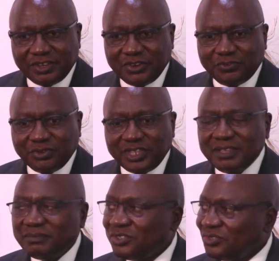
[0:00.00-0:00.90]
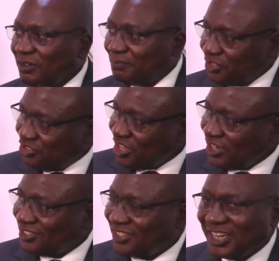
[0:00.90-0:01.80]
for them to
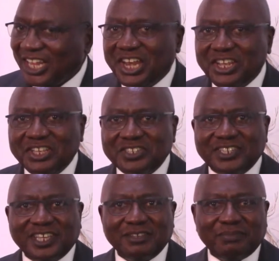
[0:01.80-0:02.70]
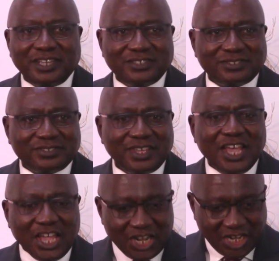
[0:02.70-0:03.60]
appreciate the learning is taking place.
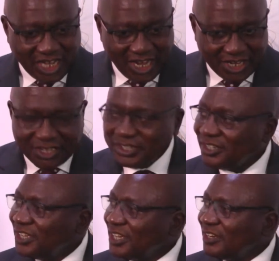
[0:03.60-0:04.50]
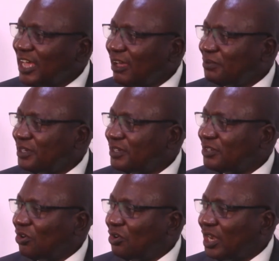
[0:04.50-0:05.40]
Learning can happen
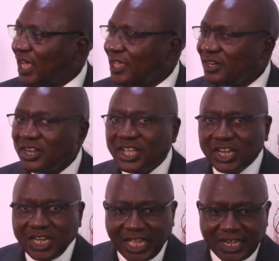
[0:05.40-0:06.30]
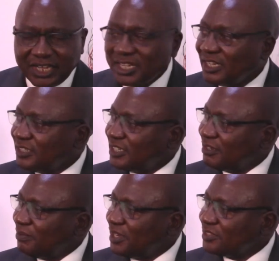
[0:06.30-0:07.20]
online. Learning can take
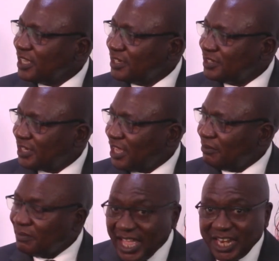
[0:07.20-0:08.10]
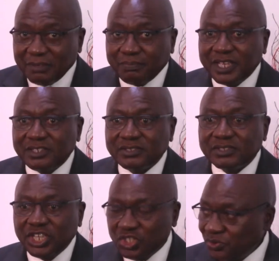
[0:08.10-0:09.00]
place anytime, any place,
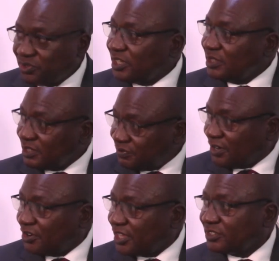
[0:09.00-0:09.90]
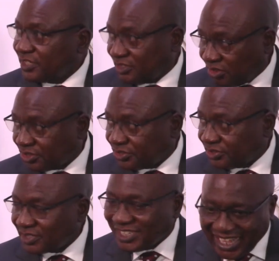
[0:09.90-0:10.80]
using these various
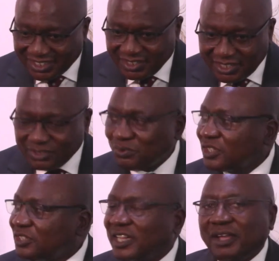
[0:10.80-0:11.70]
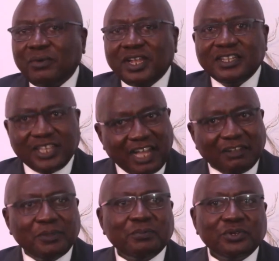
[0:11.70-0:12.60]
technologies. That is what I want the young
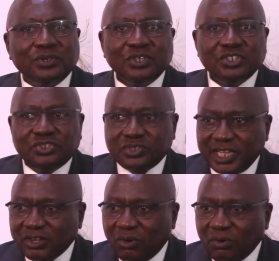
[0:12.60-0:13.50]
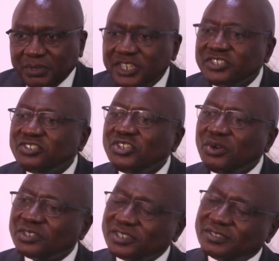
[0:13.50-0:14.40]
people to take home. It is
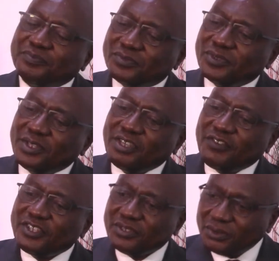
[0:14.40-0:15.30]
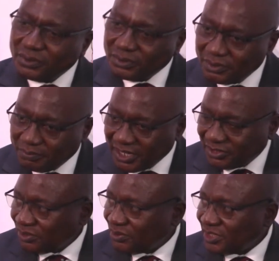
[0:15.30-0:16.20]
not the physical
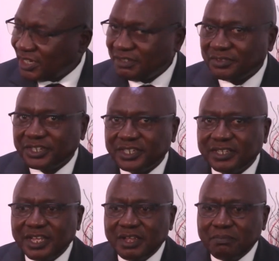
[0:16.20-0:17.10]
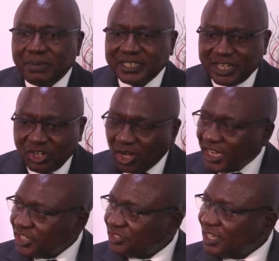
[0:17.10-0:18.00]
person who is delivering, but the
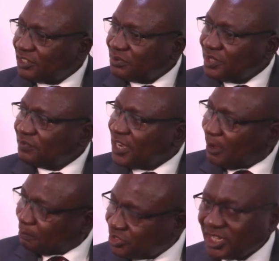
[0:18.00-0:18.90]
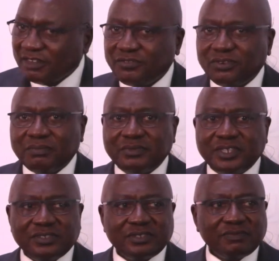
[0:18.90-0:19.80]
knowledge that we have captured from
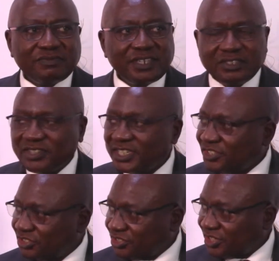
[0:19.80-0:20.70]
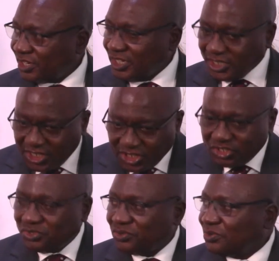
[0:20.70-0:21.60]
this very great teacher
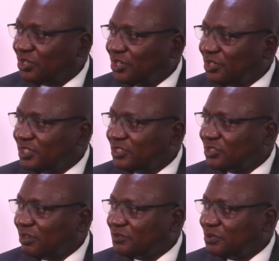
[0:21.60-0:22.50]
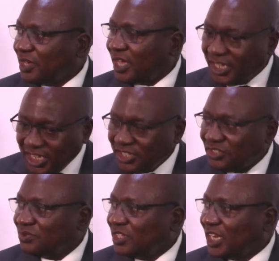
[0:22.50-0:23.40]
into the software,
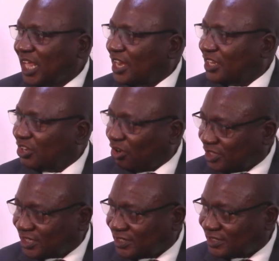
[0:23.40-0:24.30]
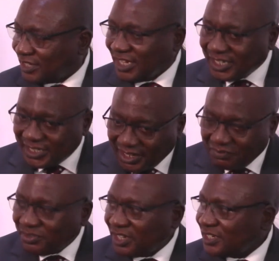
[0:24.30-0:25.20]
into the learning content,
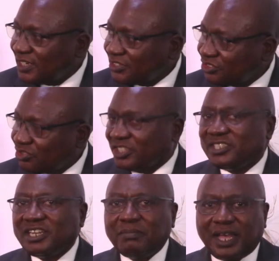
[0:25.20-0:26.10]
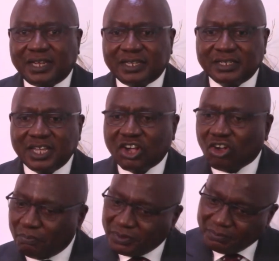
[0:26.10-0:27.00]
delivered in a structured manner,
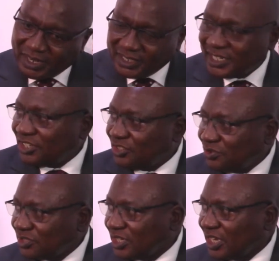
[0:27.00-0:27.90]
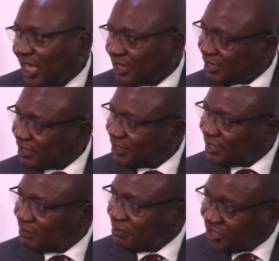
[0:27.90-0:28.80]
complemented using other
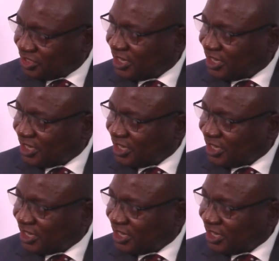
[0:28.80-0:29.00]
media